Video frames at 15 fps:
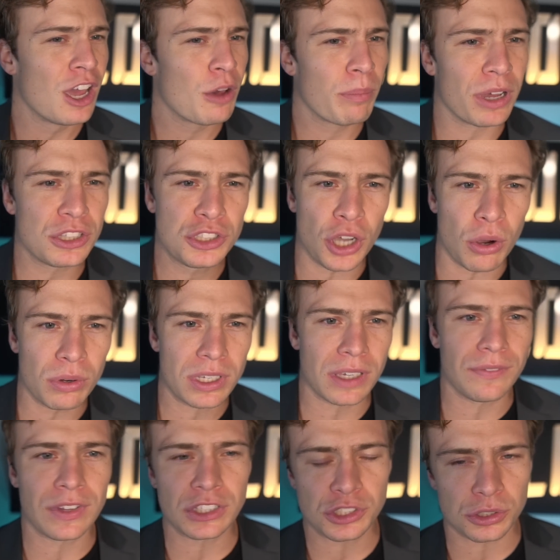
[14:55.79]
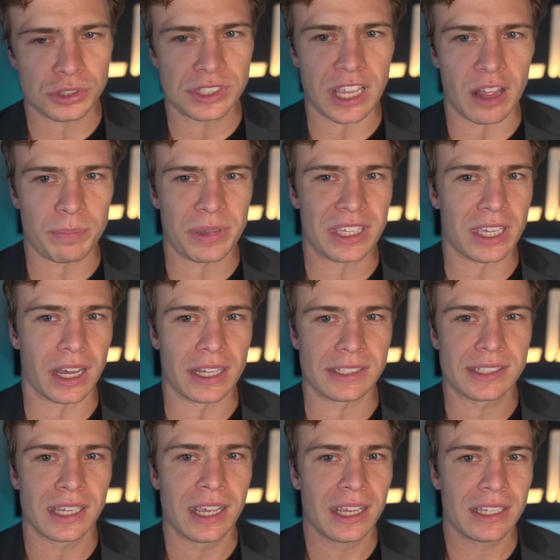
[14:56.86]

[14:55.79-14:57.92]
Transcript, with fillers: but don't convince yourself because